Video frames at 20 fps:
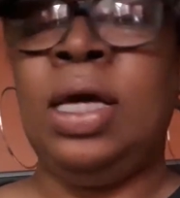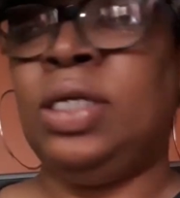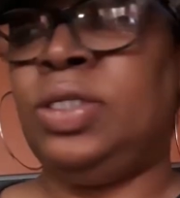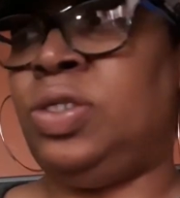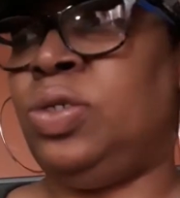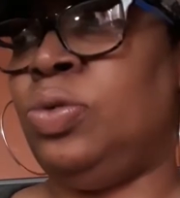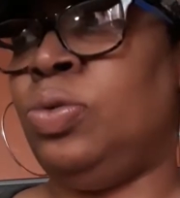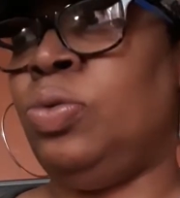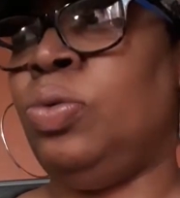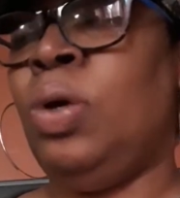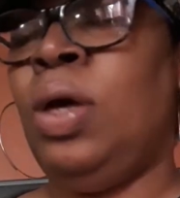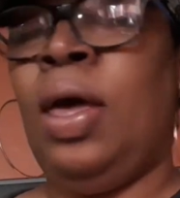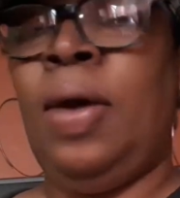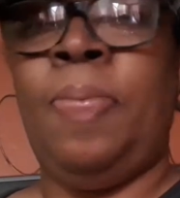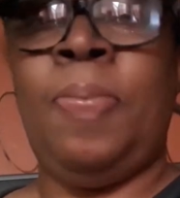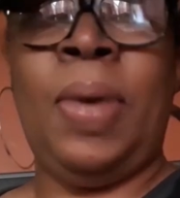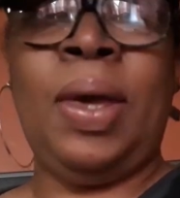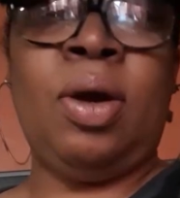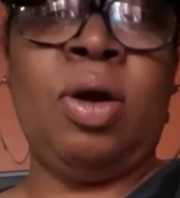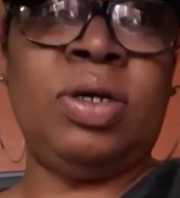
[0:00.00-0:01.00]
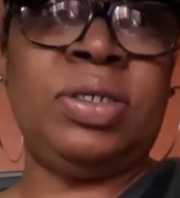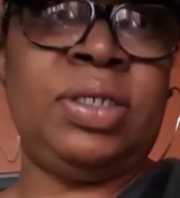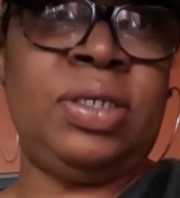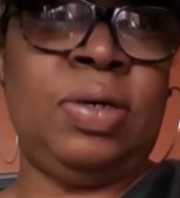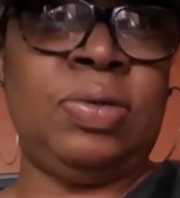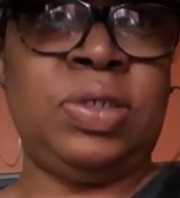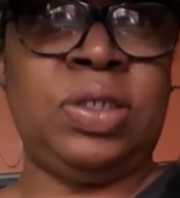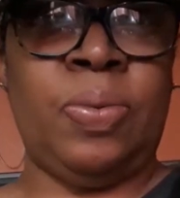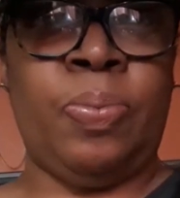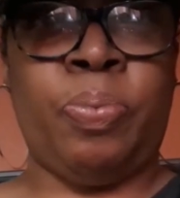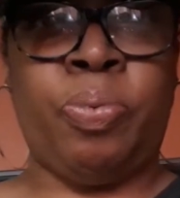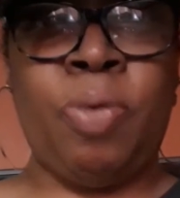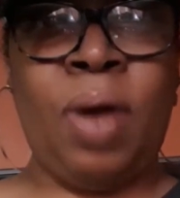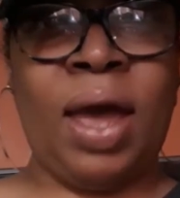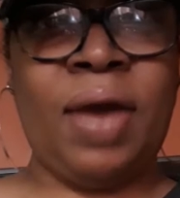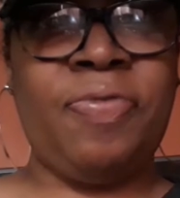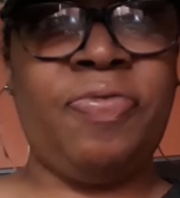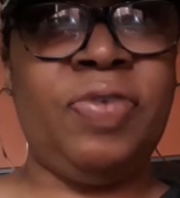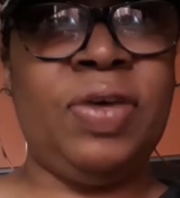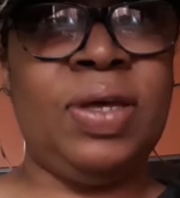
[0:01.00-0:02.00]
to make ourselves some
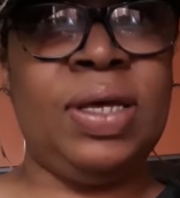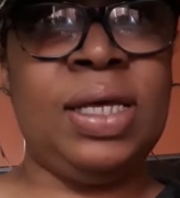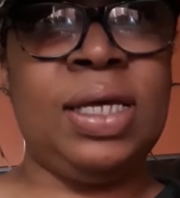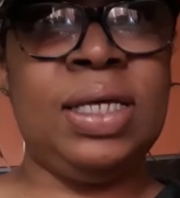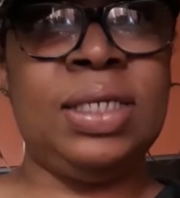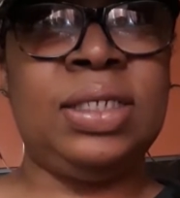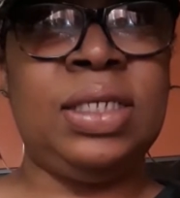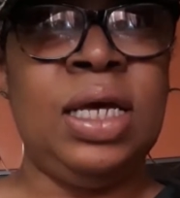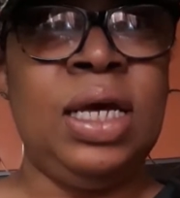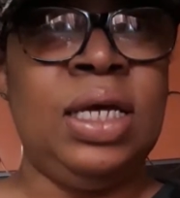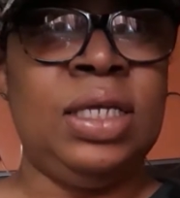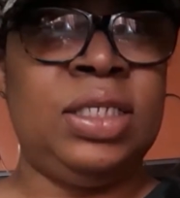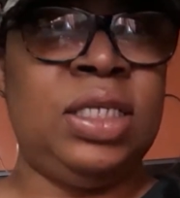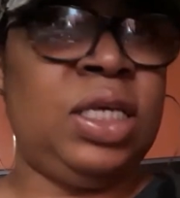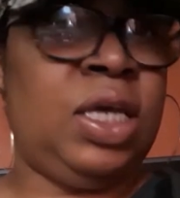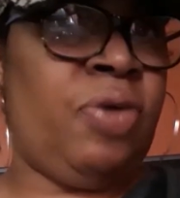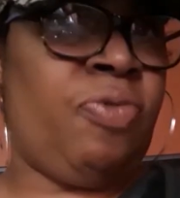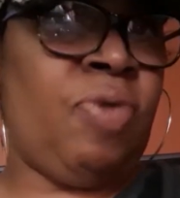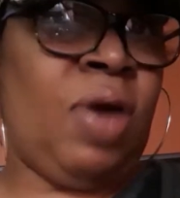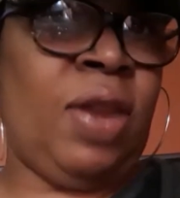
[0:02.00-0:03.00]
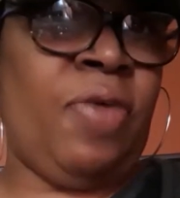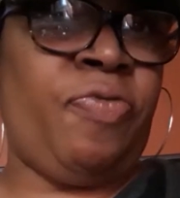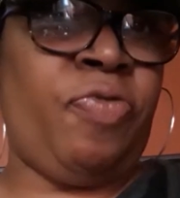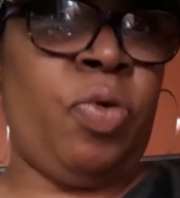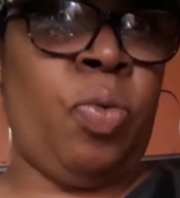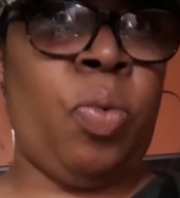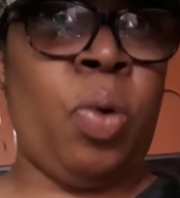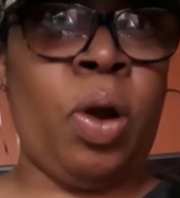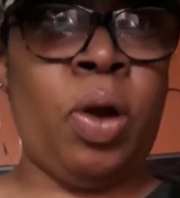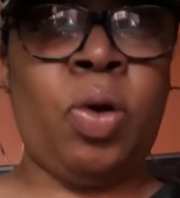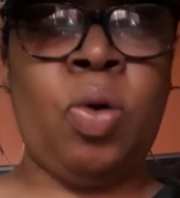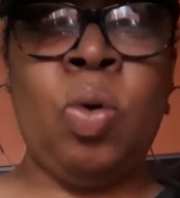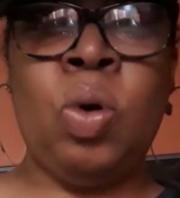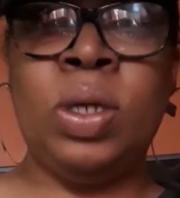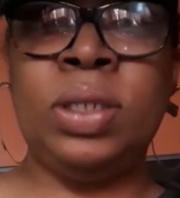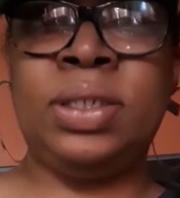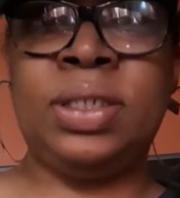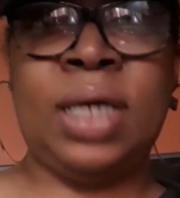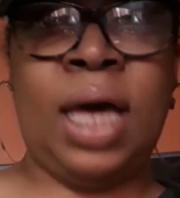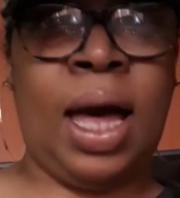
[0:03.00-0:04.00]
breakfast, to get ready for work
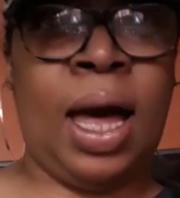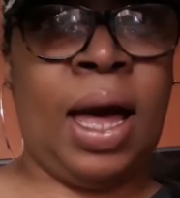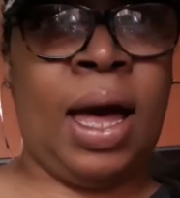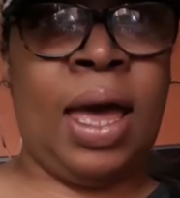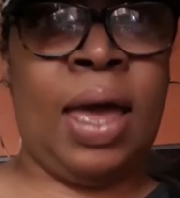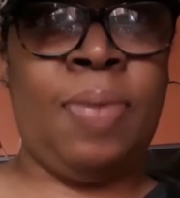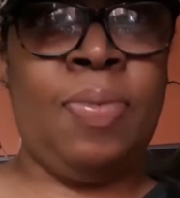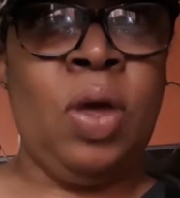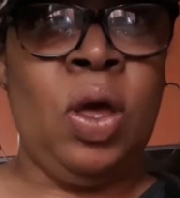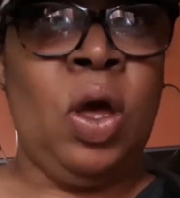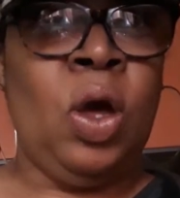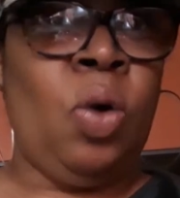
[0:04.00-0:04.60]
on time.